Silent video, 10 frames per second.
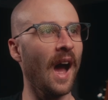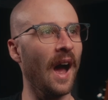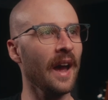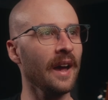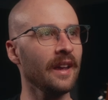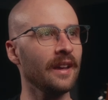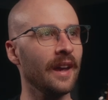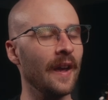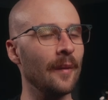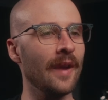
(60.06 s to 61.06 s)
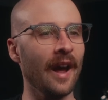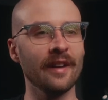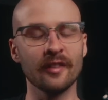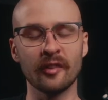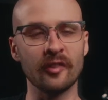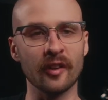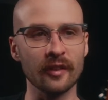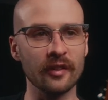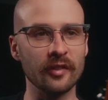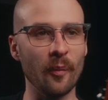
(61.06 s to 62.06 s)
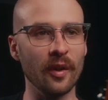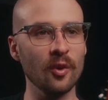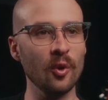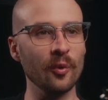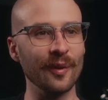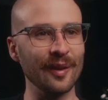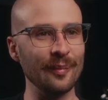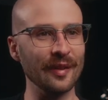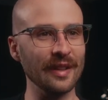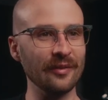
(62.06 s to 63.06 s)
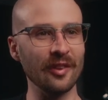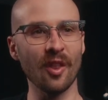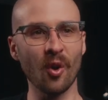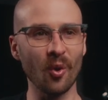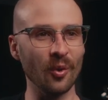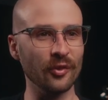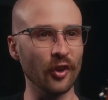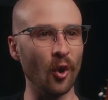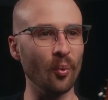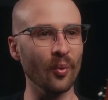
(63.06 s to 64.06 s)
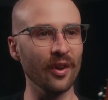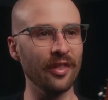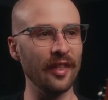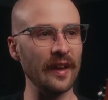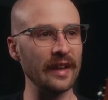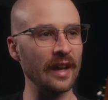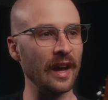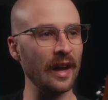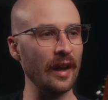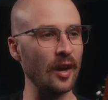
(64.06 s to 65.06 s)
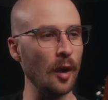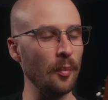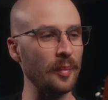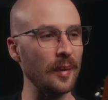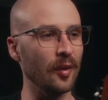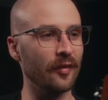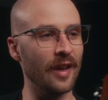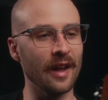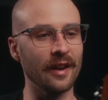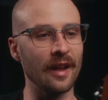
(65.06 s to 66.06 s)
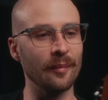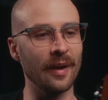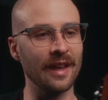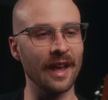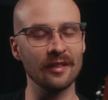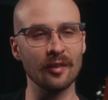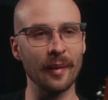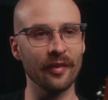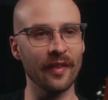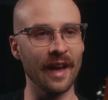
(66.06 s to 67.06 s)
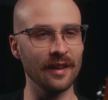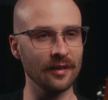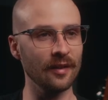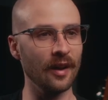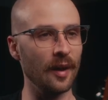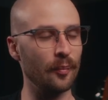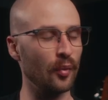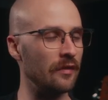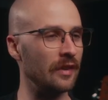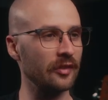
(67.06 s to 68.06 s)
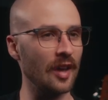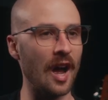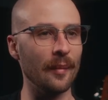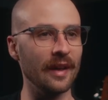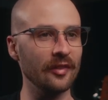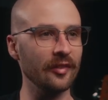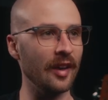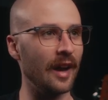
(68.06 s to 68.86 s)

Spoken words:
I am not necessarily someone who really believes in the whole tone wood thing. A couple people have gotten on my case about that in previous comments.